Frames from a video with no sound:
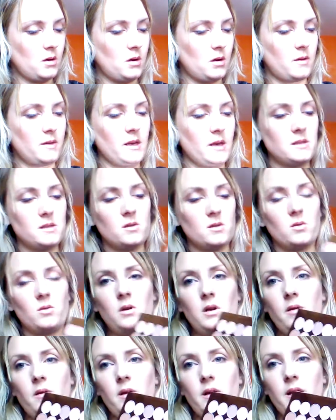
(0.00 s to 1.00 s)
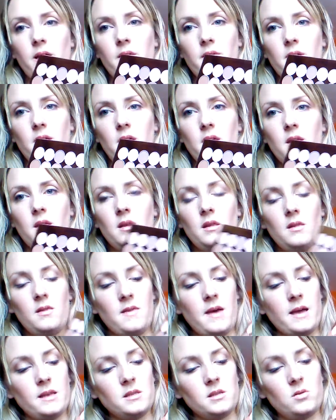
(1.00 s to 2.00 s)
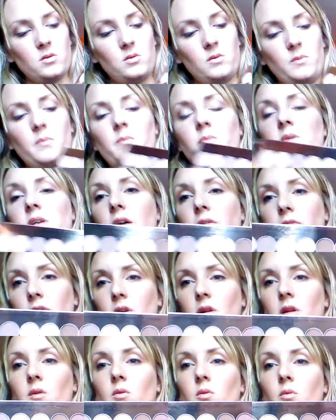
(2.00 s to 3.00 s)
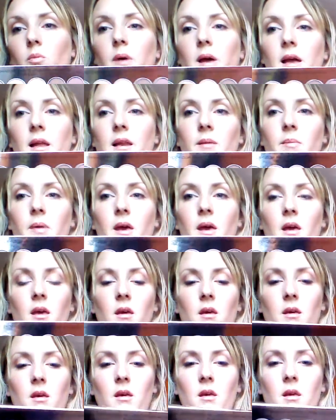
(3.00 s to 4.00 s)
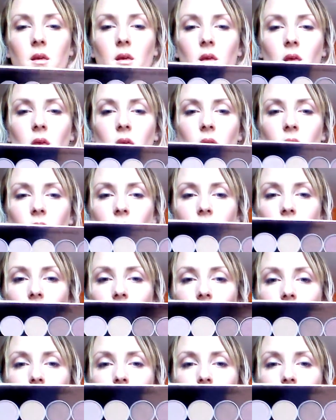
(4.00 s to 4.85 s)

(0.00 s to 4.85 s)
Oh, that's called Low Light, I think. That's called, definitely called Barely Pink. You